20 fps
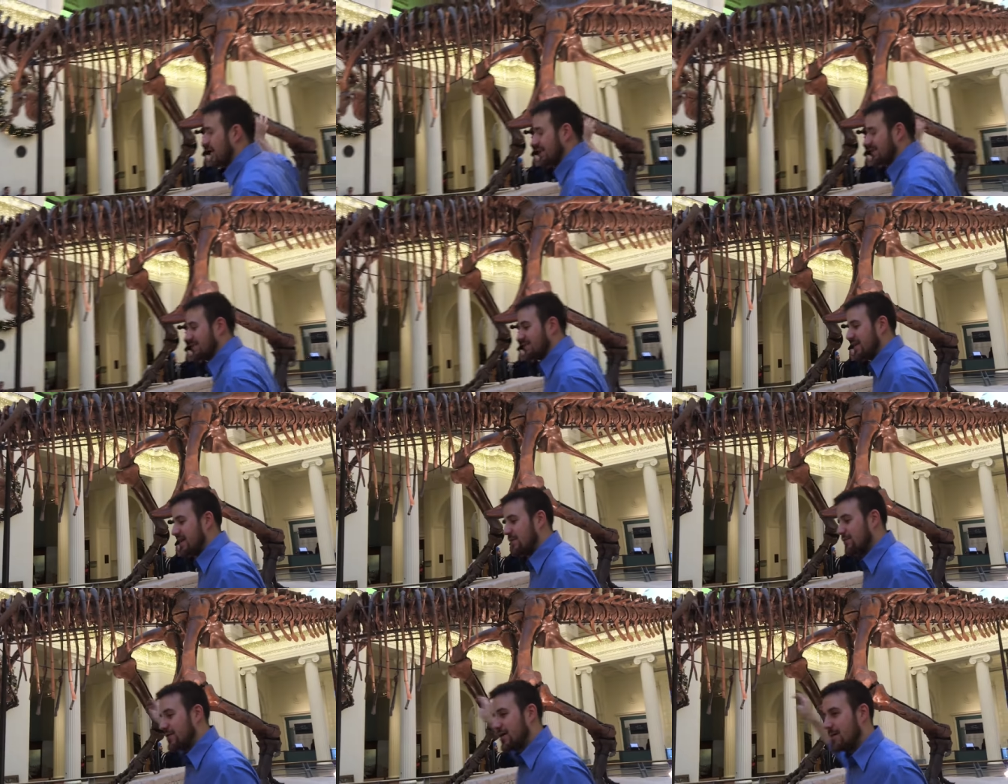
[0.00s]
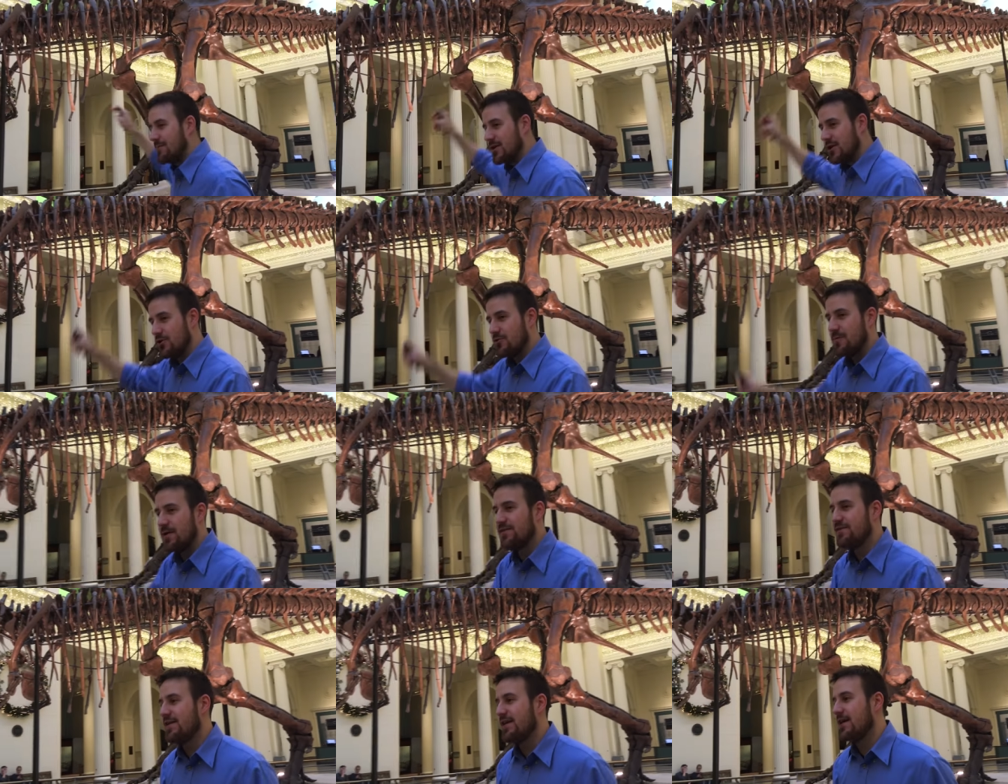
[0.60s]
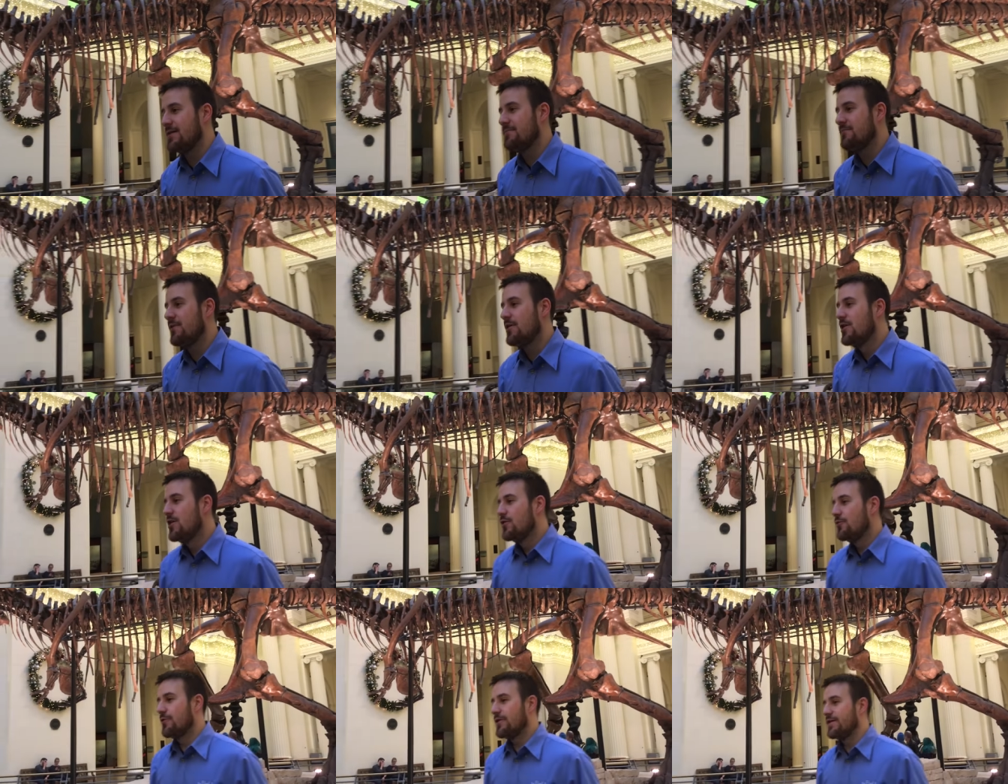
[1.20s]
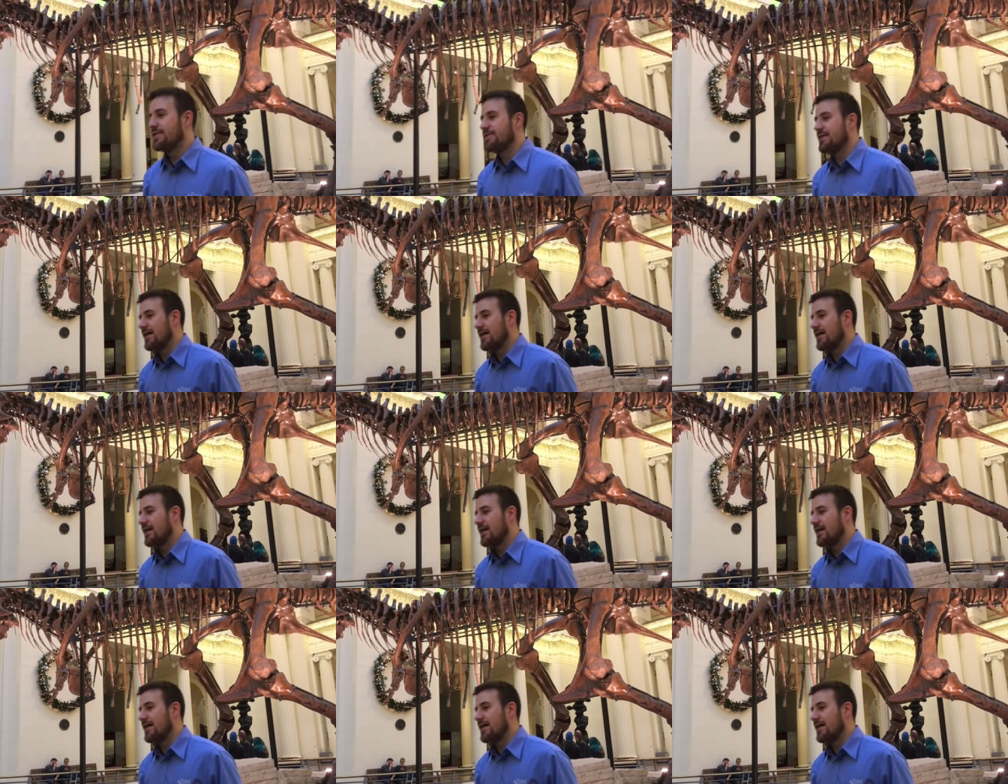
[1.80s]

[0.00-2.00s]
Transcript: We like to think we're coming to a museum, we're going